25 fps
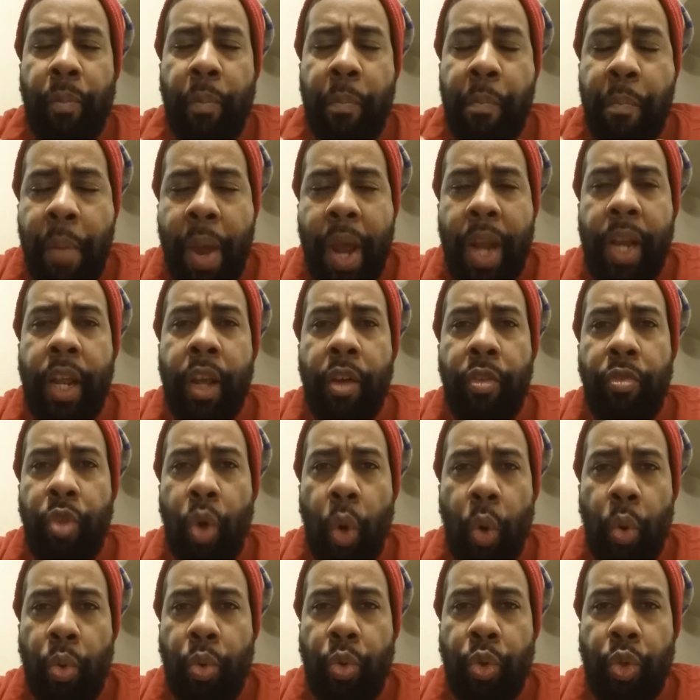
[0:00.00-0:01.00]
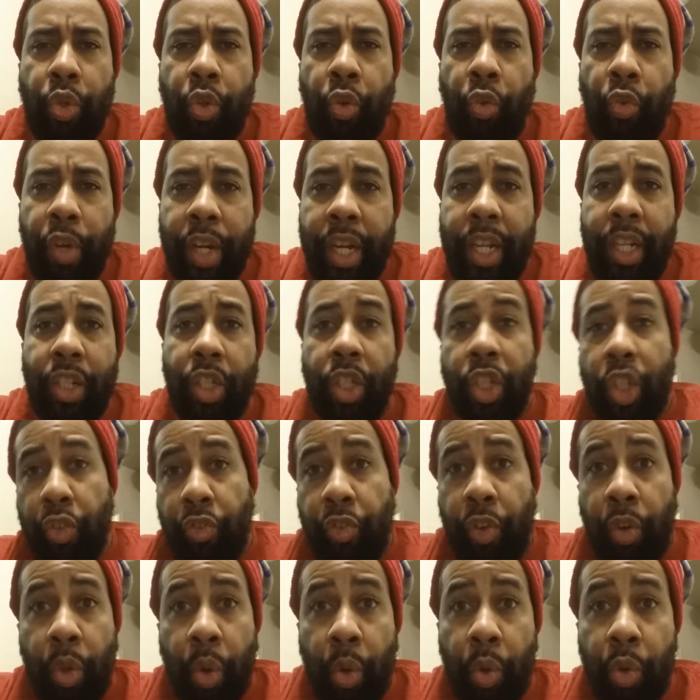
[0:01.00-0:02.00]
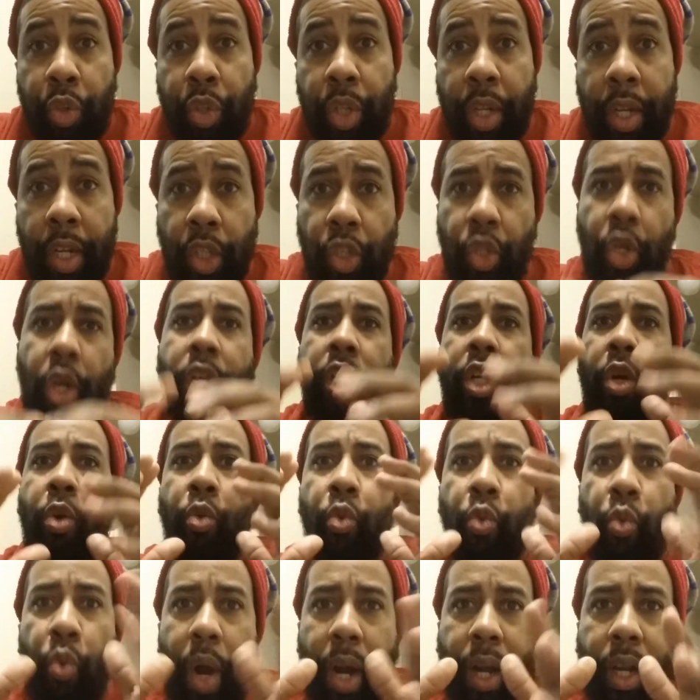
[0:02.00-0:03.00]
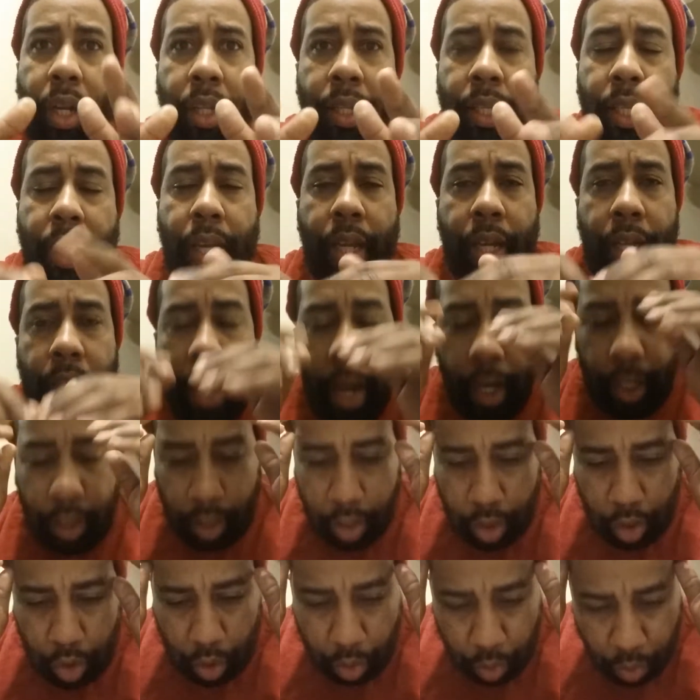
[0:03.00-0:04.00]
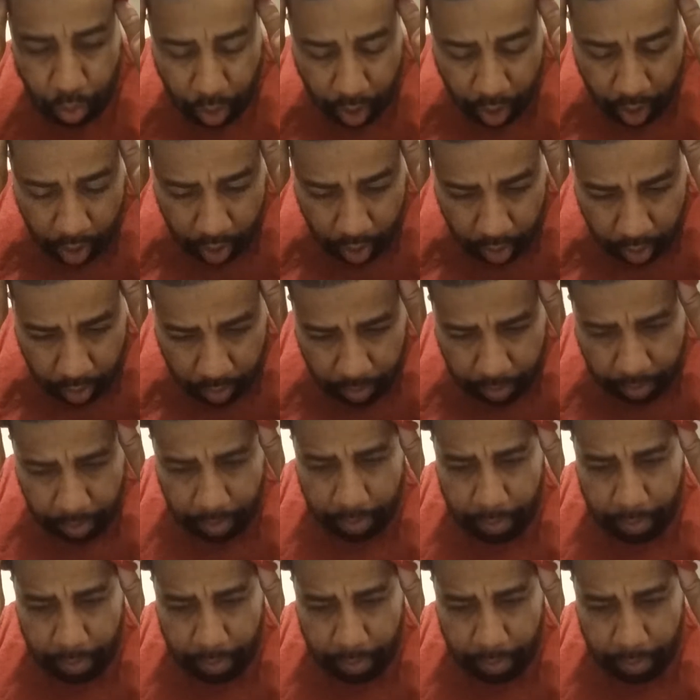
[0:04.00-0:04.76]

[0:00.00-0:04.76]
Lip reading: many of the reasons for those things are directly connected to